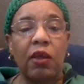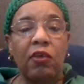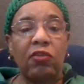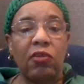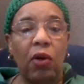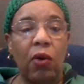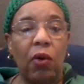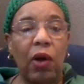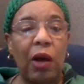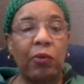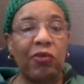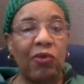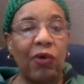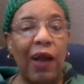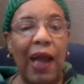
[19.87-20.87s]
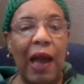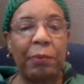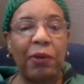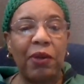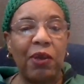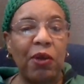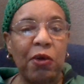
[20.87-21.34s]
So I was so
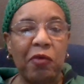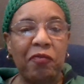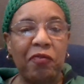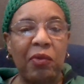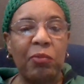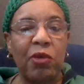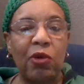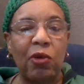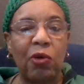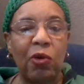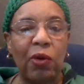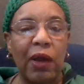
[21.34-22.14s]
happy to hear from you,